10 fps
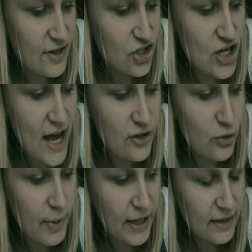the
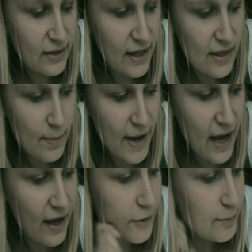shadow button and the
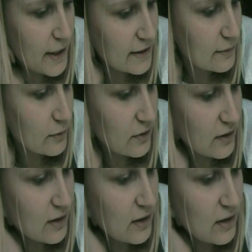blackout button.
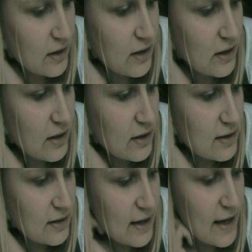
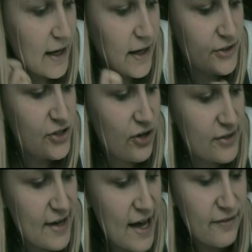And you
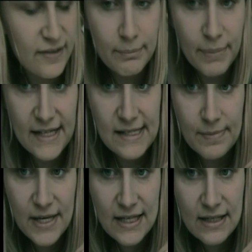also have puzzle
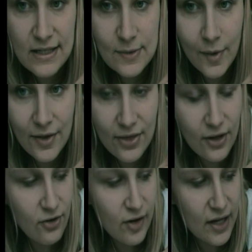pieces with
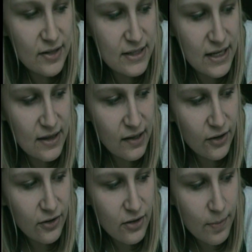the crayons in
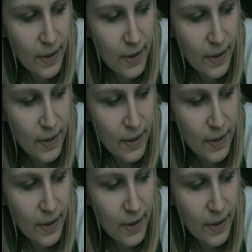there or the